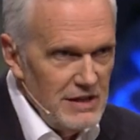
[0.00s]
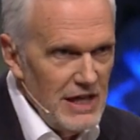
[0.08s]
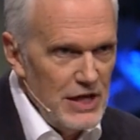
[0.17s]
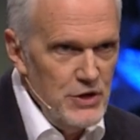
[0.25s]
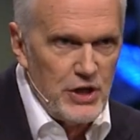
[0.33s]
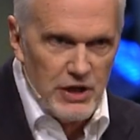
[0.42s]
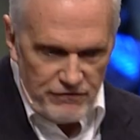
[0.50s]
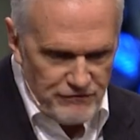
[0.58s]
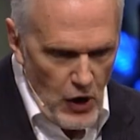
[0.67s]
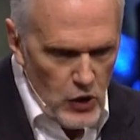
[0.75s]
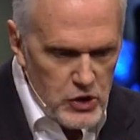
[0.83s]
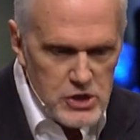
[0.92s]
and you could
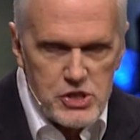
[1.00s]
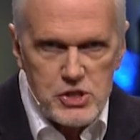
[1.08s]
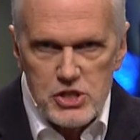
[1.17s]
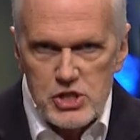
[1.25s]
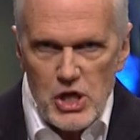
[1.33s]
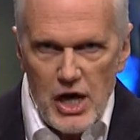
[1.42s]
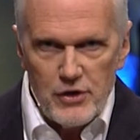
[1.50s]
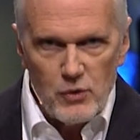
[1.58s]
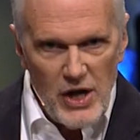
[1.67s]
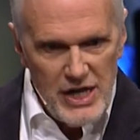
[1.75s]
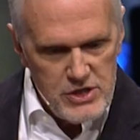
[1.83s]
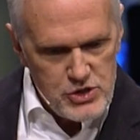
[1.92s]
focus the sun
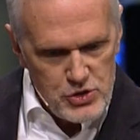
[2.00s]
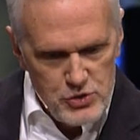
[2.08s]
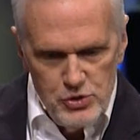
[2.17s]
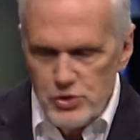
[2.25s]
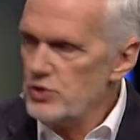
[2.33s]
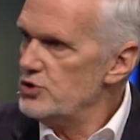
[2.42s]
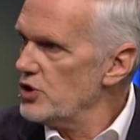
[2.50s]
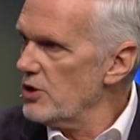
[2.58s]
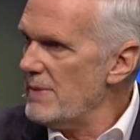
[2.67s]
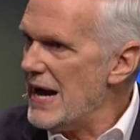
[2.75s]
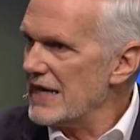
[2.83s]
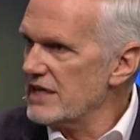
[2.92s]
rays through your
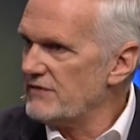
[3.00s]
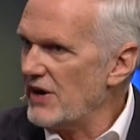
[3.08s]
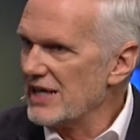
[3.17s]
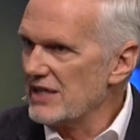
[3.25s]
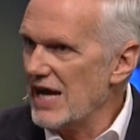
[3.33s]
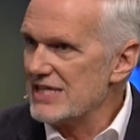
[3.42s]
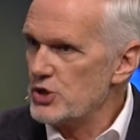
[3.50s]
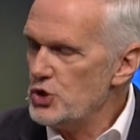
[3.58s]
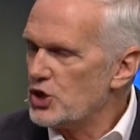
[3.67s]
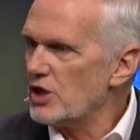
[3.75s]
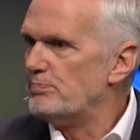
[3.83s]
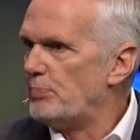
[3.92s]
magnifying glass, you
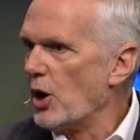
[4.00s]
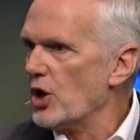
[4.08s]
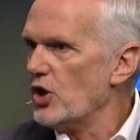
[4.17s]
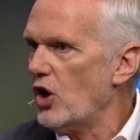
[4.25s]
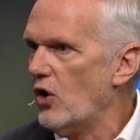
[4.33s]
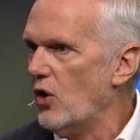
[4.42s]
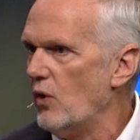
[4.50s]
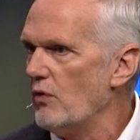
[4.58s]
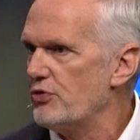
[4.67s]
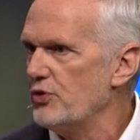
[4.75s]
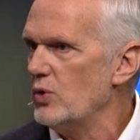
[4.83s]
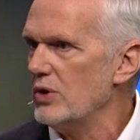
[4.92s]
could burn a hole
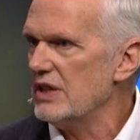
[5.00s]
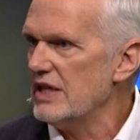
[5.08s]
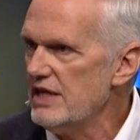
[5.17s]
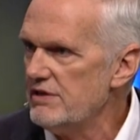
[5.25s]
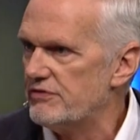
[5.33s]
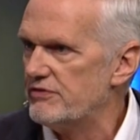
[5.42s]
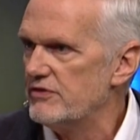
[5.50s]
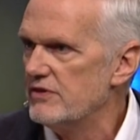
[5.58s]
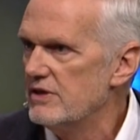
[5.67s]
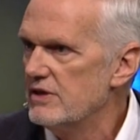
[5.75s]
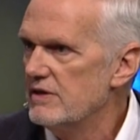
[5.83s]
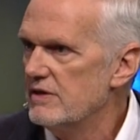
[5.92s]
through a leaf.
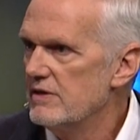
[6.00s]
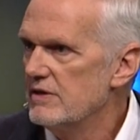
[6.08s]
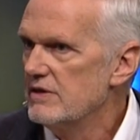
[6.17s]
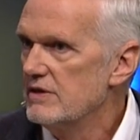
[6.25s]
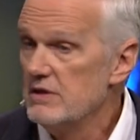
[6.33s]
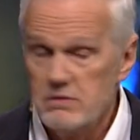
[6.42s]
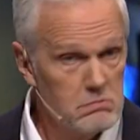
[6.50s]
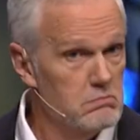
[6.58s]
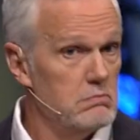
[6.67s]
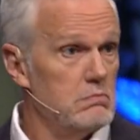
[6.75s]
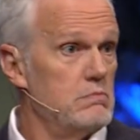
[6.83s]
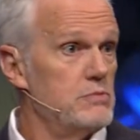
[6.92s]

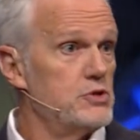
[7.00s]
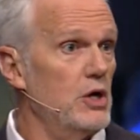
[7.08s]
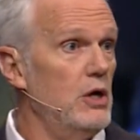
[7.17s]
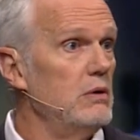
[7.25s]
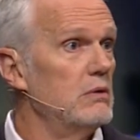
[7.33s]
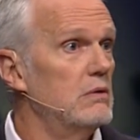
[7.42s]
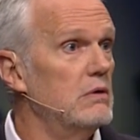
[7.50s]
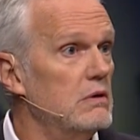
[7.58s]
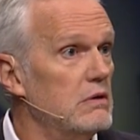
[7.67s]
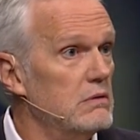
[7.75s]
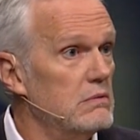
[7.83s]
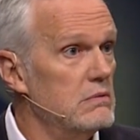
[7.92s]
So,
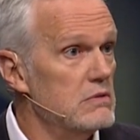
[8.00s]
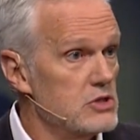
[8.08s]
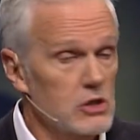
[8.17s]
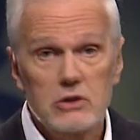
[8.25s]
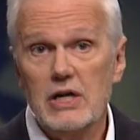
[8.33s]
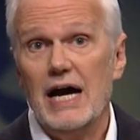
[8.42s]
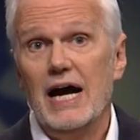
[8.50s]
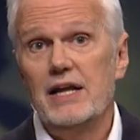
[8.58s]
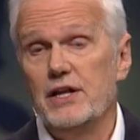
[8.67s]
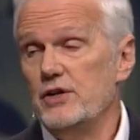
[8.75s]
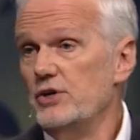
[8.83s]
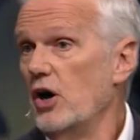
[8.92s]
this little guy
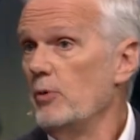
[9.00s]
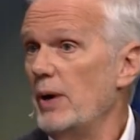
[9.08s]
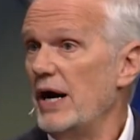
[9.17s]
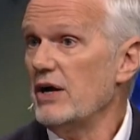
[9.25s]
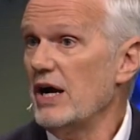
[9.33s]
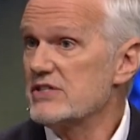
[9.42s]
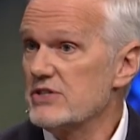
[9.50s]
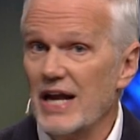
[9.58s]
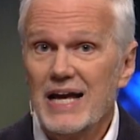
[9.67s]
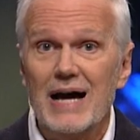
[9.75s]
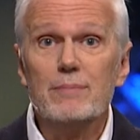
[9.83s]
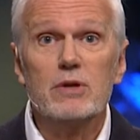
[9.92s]
didn't know better. I said,
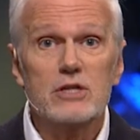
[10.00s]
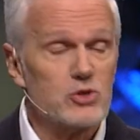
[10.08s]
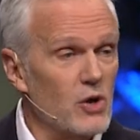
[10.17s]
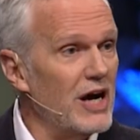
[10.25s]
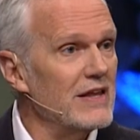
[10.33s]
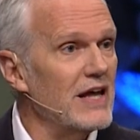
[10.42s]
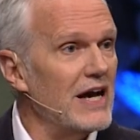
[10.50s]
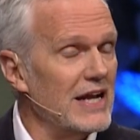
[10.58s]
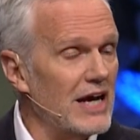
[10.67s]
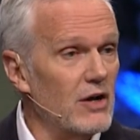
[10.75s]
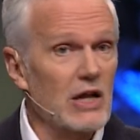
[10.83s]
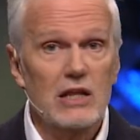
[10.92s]
Hey, I'm going to try that
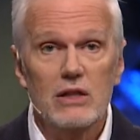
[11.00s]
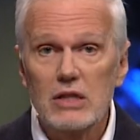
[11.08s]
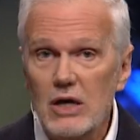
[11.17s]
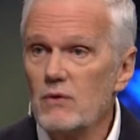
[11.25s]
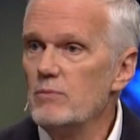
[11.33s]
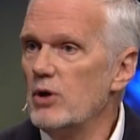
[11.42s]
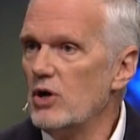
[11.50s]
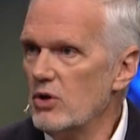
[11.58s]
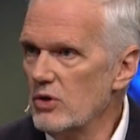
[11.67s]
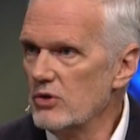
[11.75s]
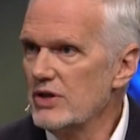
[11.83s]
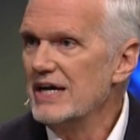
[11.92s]
out. And lo and
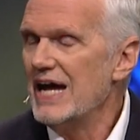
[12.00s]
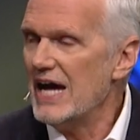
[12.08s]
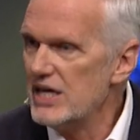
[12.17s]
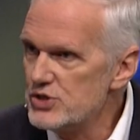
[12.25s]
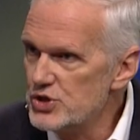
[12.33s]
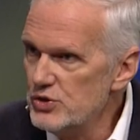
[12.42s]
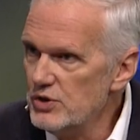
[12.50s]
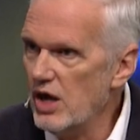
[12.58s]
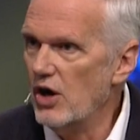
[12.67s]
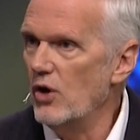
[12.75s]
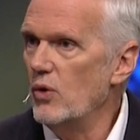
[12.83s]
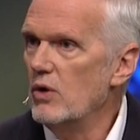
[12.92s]
behold, as you
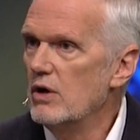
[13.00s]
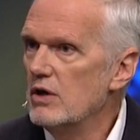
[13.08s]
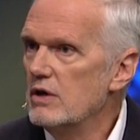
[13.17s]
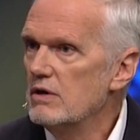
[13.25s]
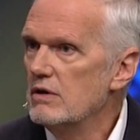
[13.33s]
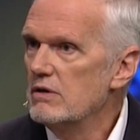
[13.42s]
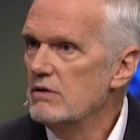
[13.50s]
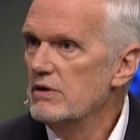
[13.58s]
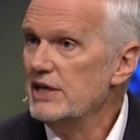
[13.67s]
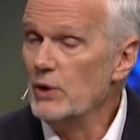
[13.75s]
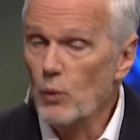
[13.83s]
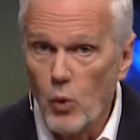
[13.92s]
know,
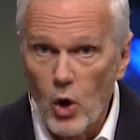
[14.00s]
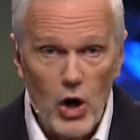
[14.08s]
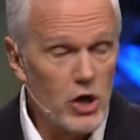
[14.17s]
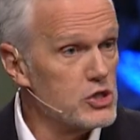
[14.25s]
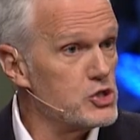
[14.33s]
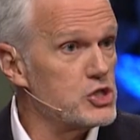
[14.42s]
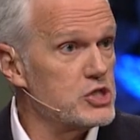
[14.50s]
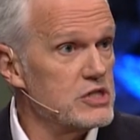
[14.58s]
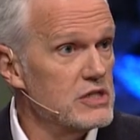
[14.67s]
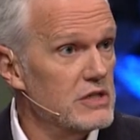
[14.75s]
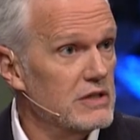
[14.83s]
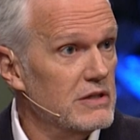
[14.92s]
it works